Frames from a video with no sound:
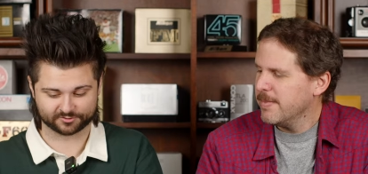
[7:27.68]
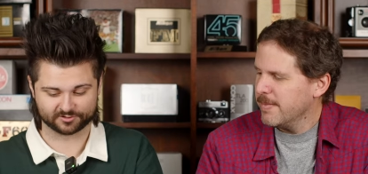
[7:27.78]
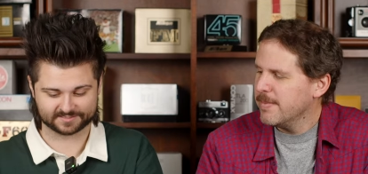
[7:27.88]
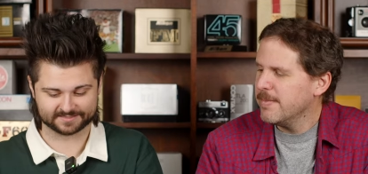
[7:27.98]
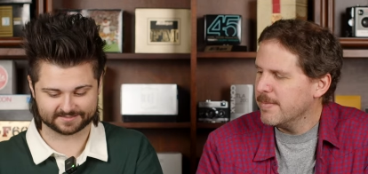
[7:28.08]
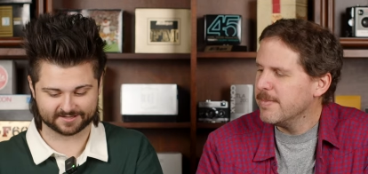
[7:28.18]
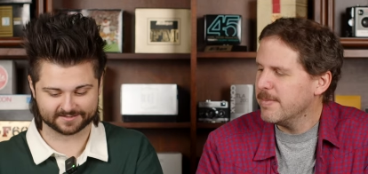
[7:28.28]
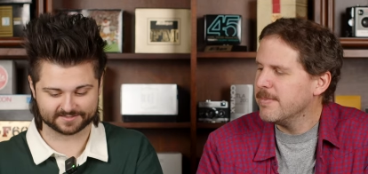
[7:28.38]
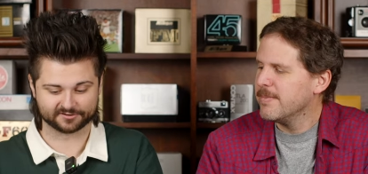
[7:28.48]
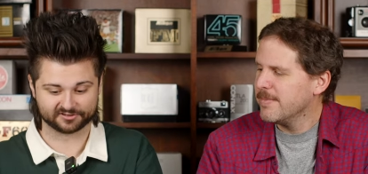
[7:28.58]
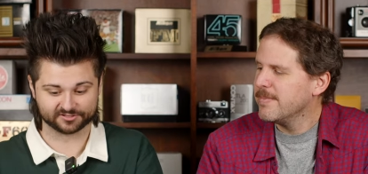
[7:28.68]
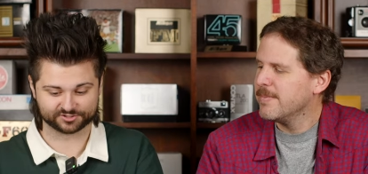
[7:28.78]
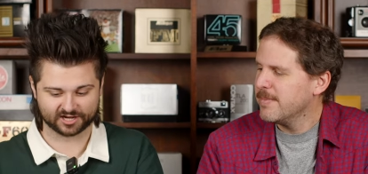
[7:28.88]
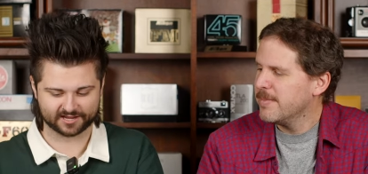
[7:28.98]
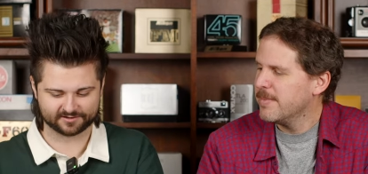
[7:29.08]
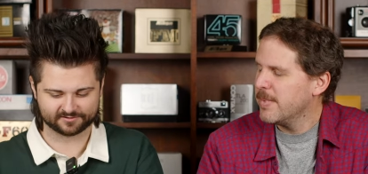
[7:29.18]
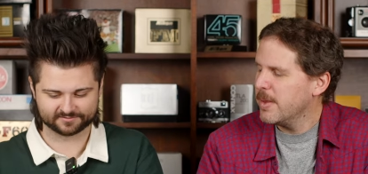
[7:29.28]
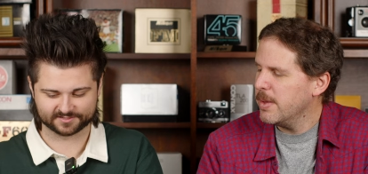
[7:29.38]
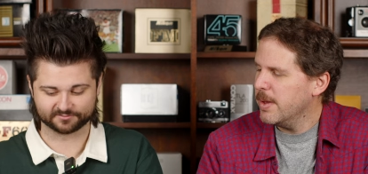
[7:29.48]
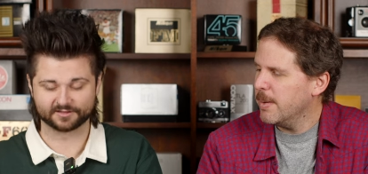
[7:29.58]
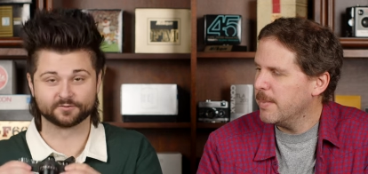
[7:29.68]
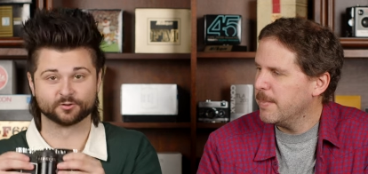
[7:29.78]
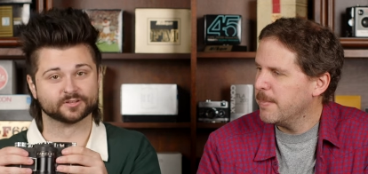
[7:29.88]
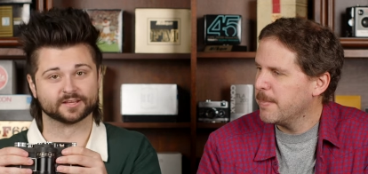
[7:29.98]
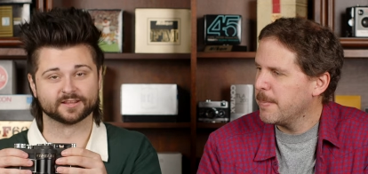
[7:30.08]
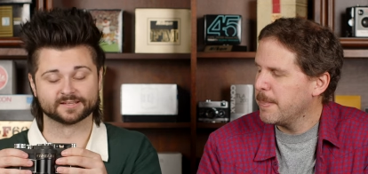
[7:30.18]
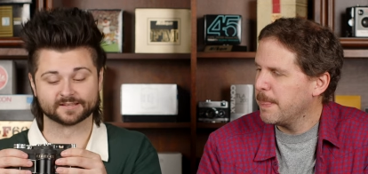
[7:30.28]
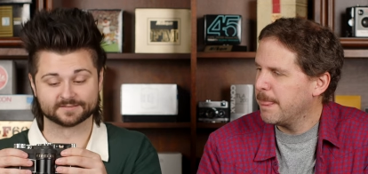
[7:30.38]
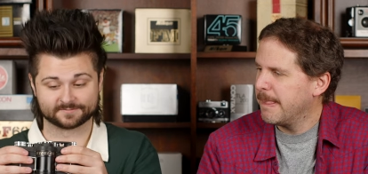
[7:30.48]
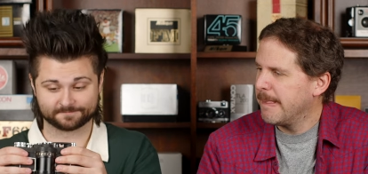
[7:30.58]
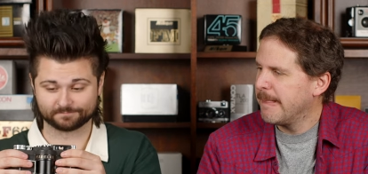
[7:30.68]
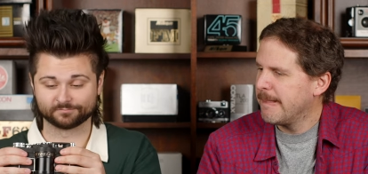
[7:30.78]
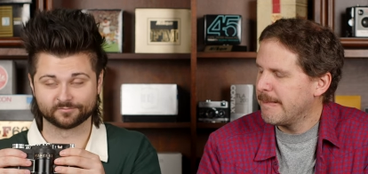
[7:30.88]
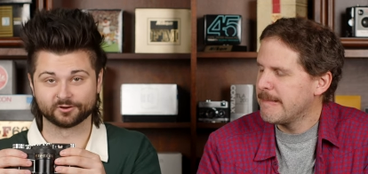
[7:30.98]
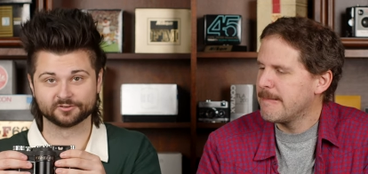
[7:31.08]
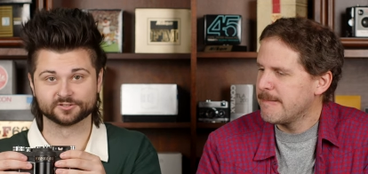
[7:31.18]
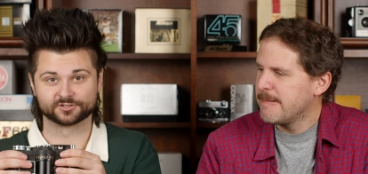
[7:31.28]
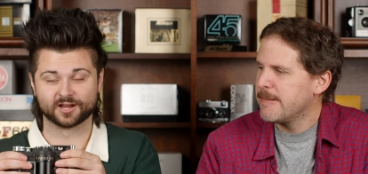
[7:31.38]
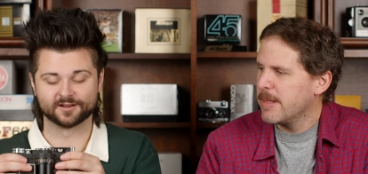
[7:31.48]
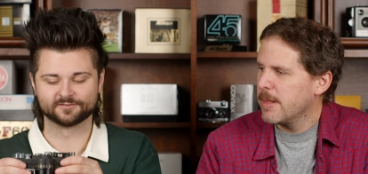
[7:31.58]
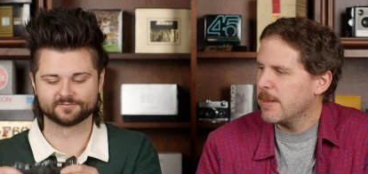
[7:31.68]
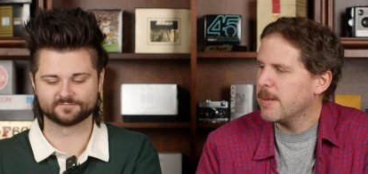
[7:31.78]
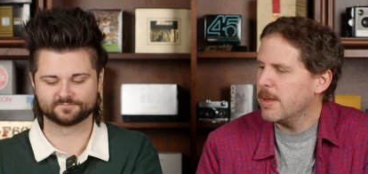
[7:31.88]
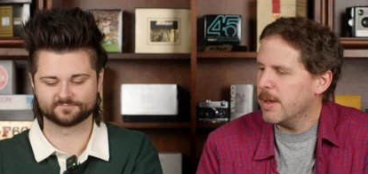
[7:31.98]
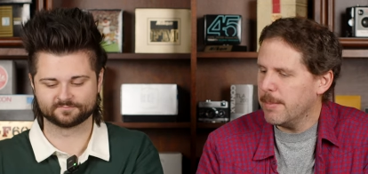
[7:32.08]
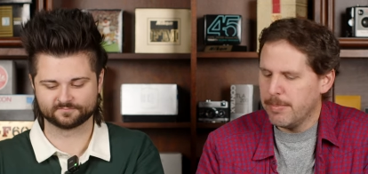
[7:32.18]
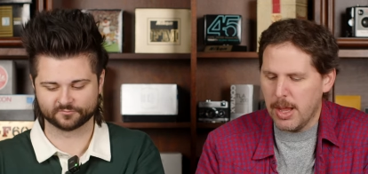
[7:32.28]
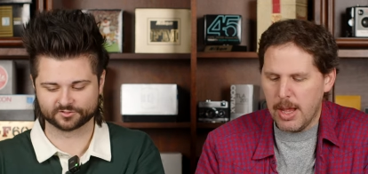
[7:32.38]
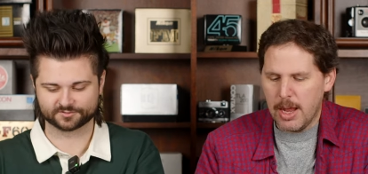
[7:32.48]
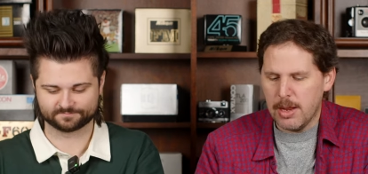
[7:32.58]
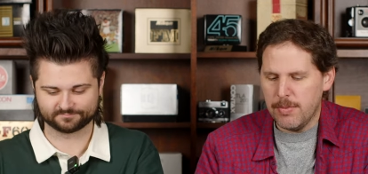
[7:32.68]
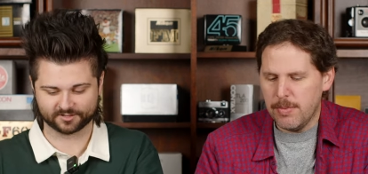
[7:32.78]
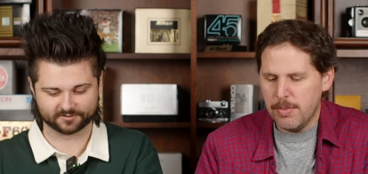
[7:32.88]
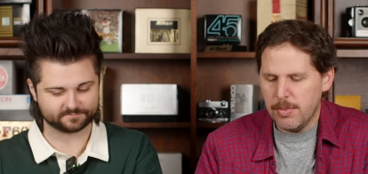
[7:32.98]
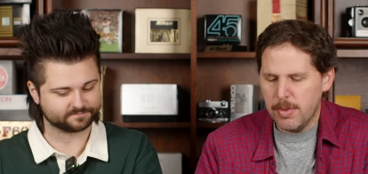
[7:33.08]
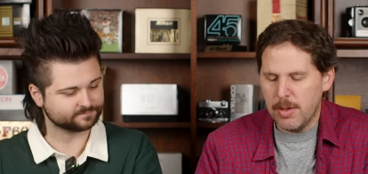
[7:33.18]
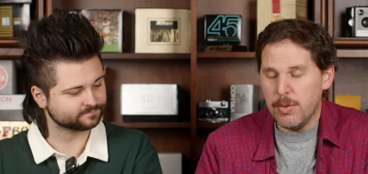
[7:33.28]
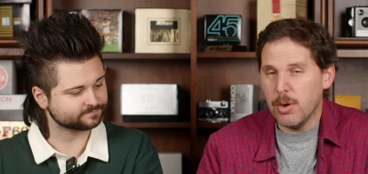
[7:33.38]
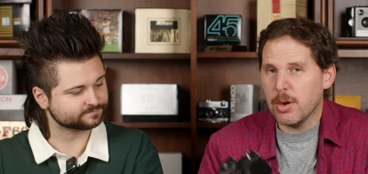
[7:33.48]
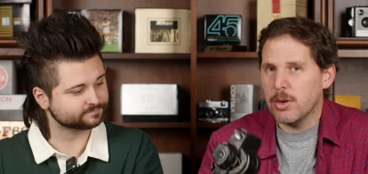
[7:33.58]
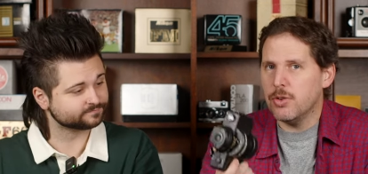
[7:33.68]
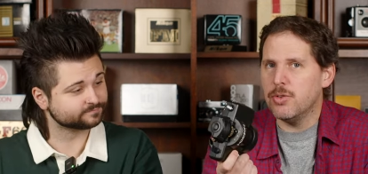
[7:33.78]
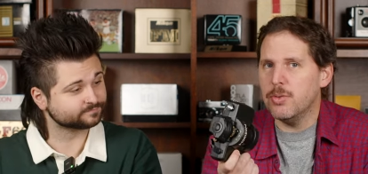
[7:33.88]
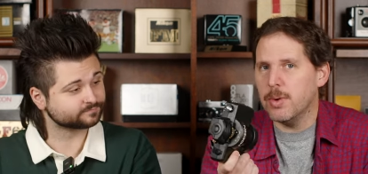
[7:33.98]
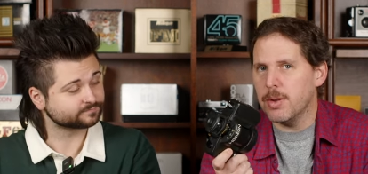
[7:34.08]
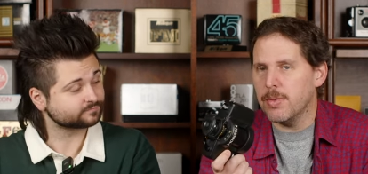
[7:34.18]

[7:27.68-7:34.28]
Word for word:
Speaker 1: cross these lines, they're in the shot. So yeah. even holding it like this, they're in the shot. Yeah. Which and if, yeah.
Speaker 2: if you are going to shoot one of